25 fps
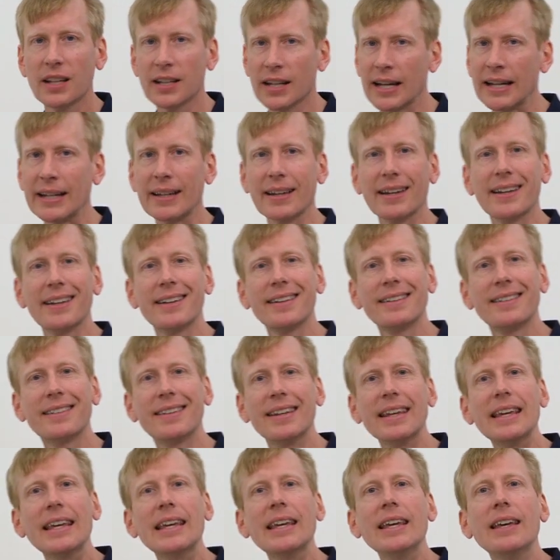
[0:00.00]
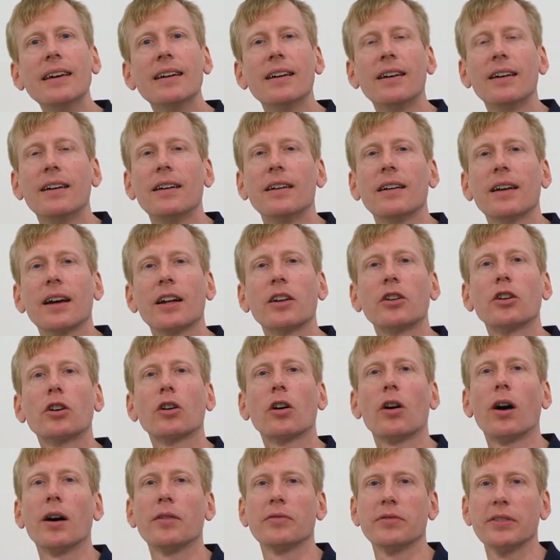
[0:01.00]
Like tea and
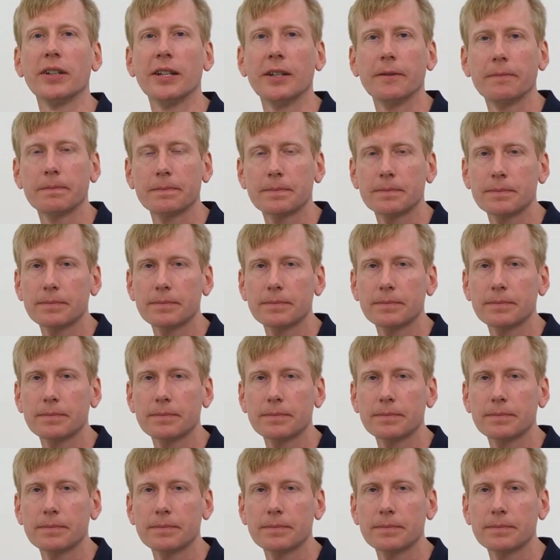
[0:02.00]
coffee.